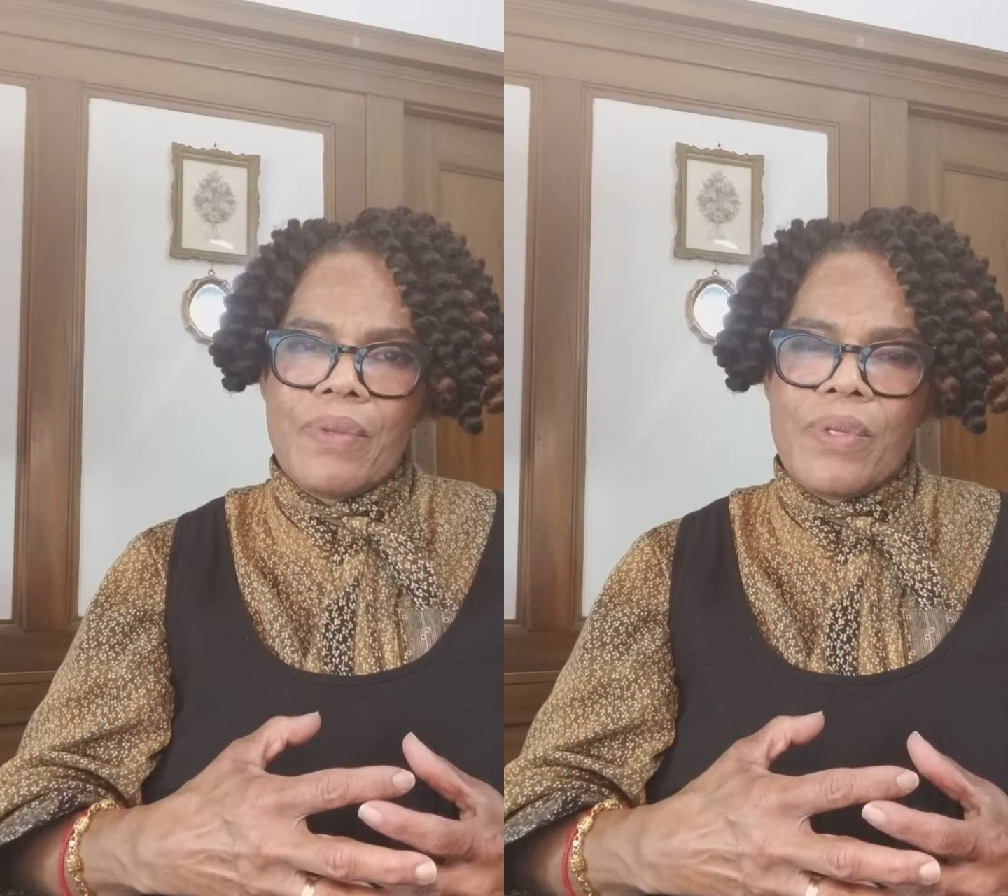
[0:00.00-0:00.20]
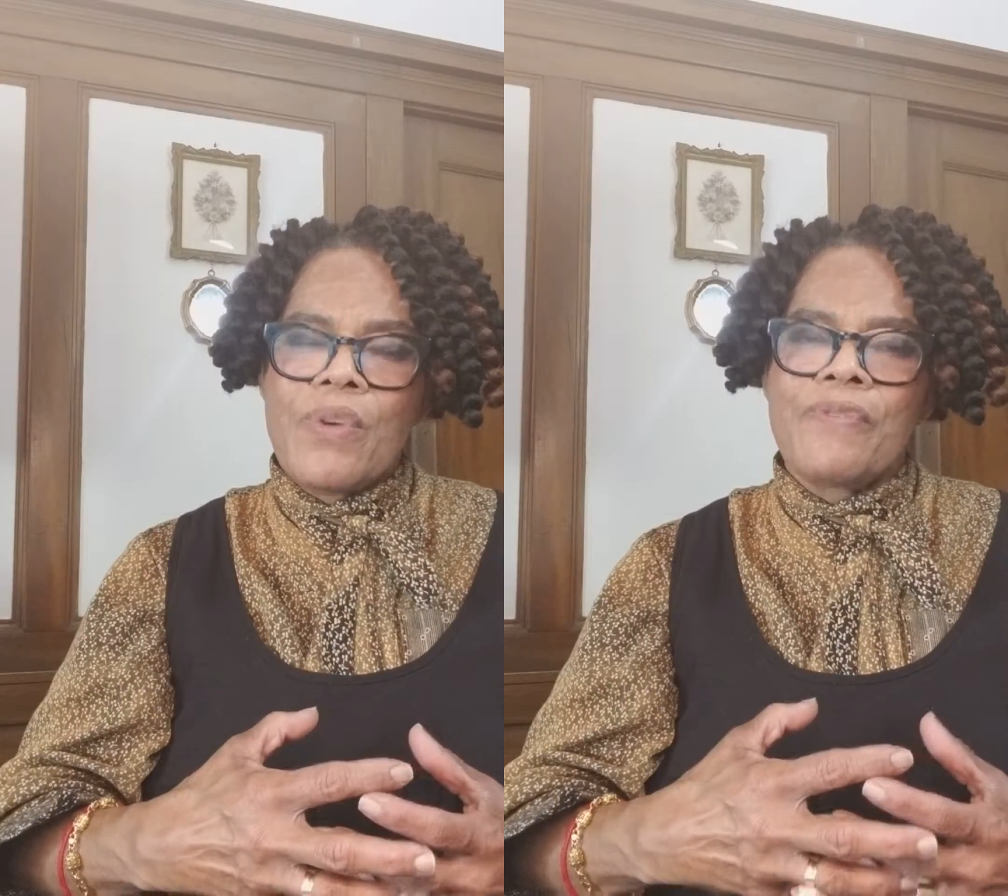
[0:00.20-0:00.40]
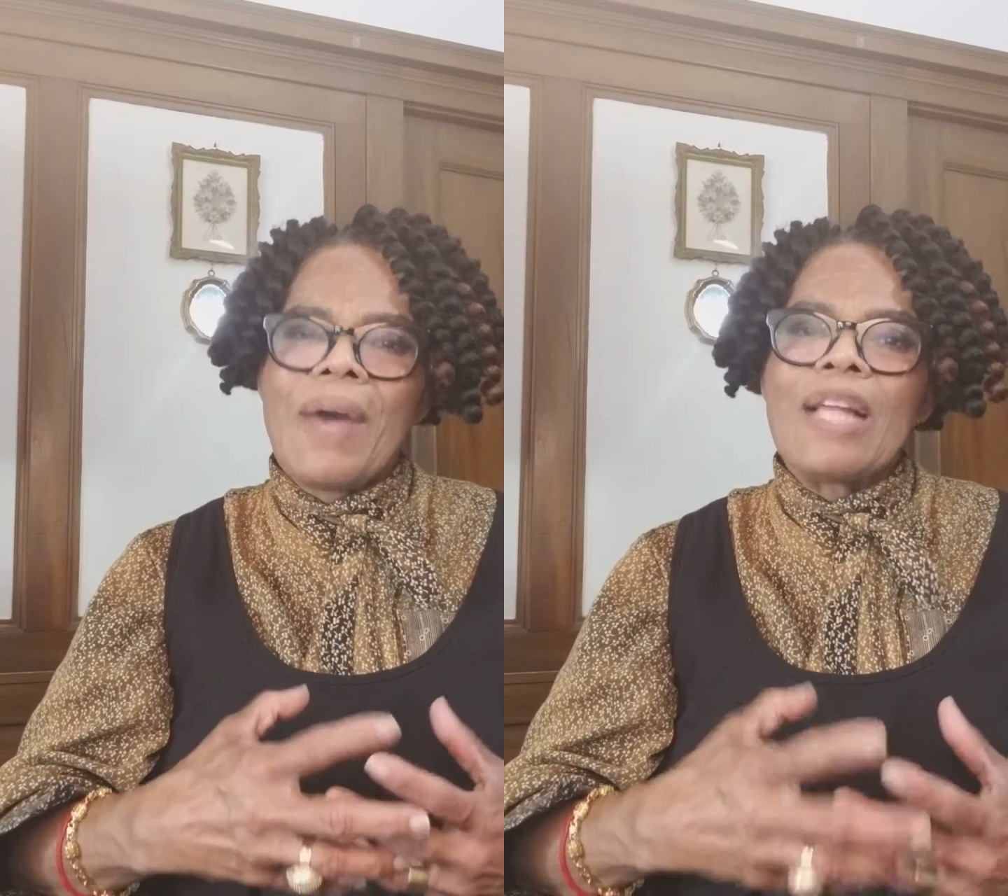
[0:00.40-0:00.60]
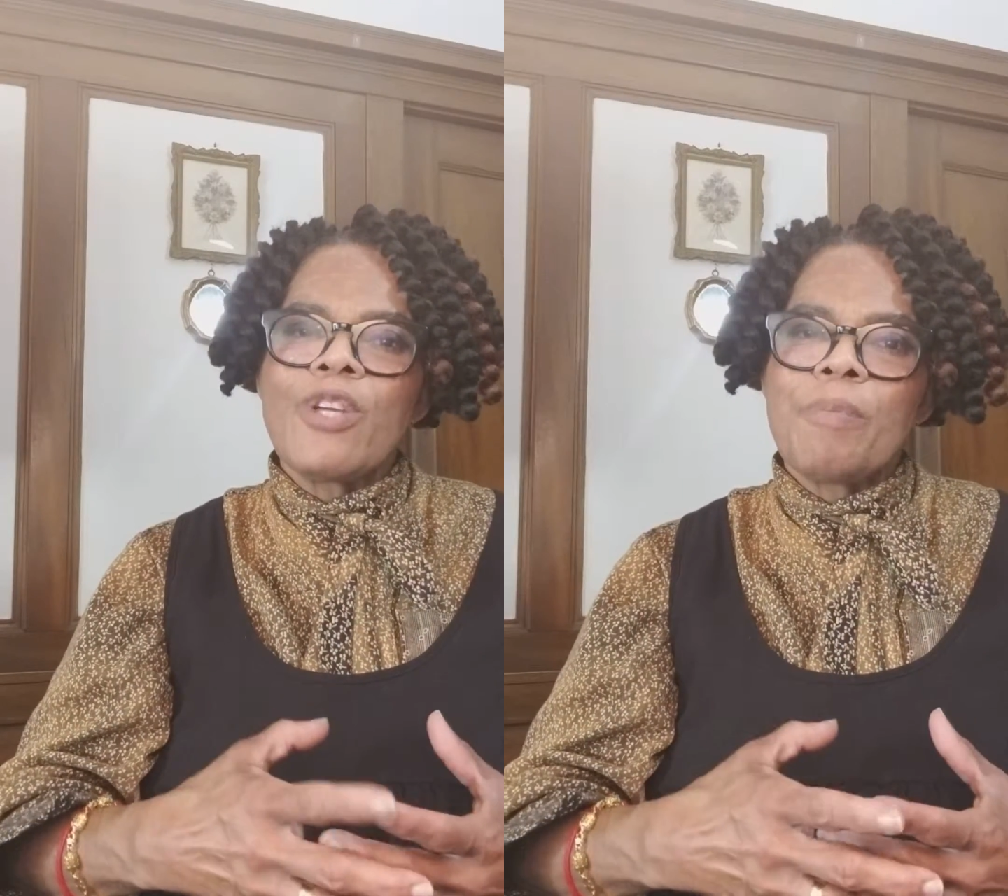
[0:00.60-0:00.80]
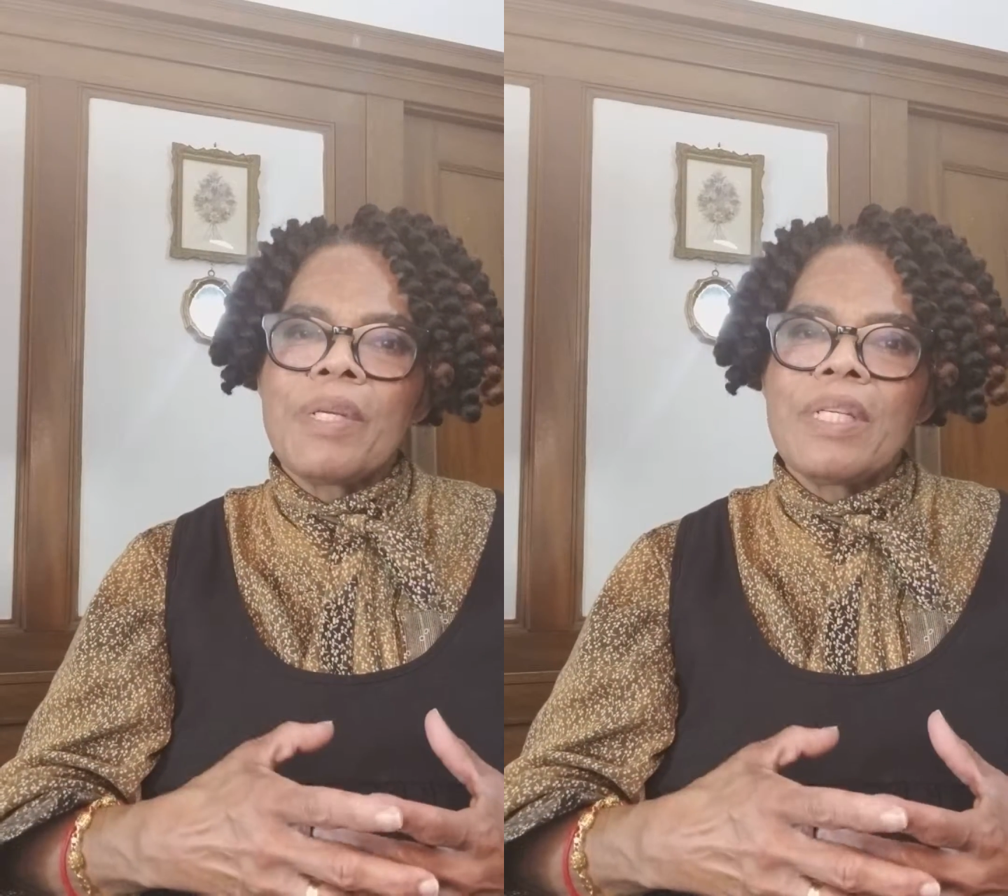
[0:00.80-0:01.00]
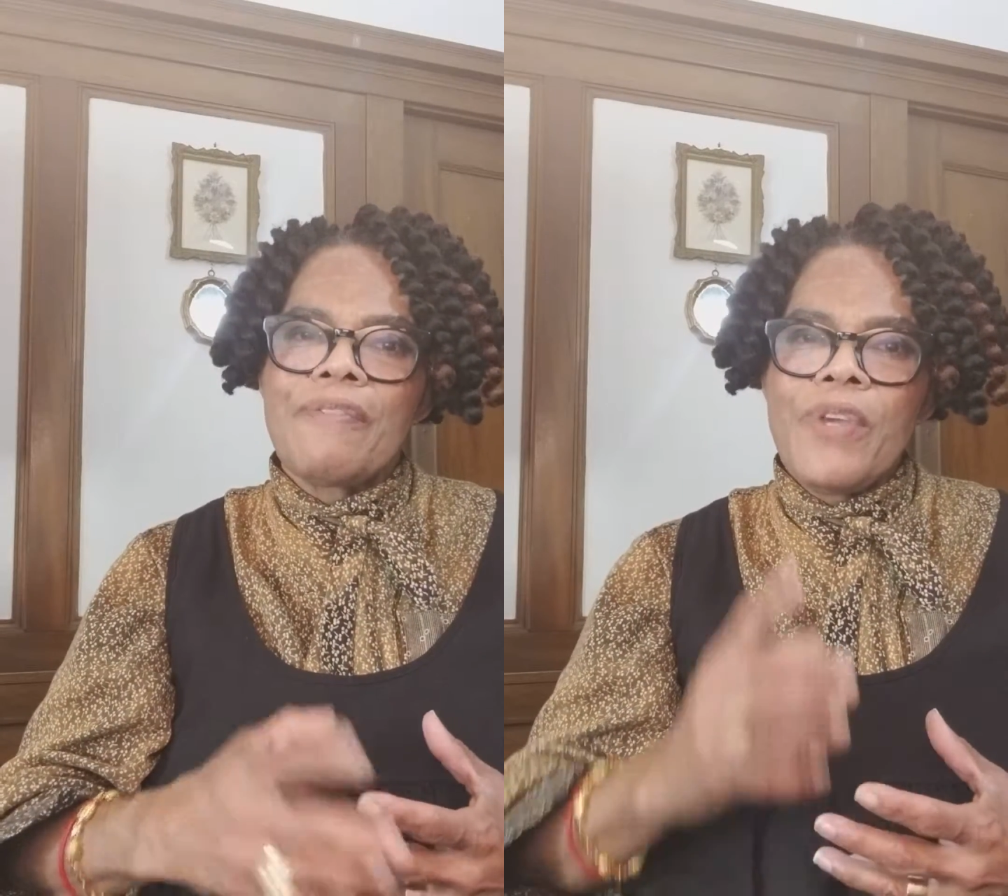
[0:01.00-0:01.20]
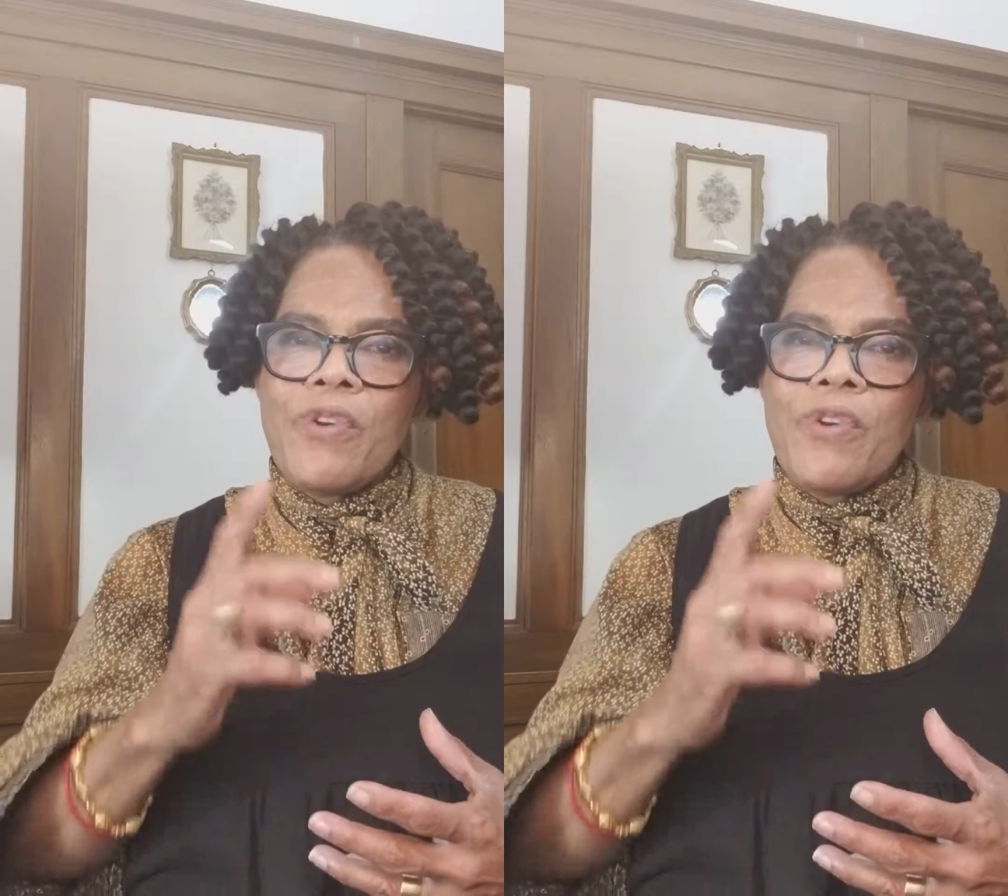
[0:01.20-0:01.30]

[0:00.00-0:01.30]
You're valuable. If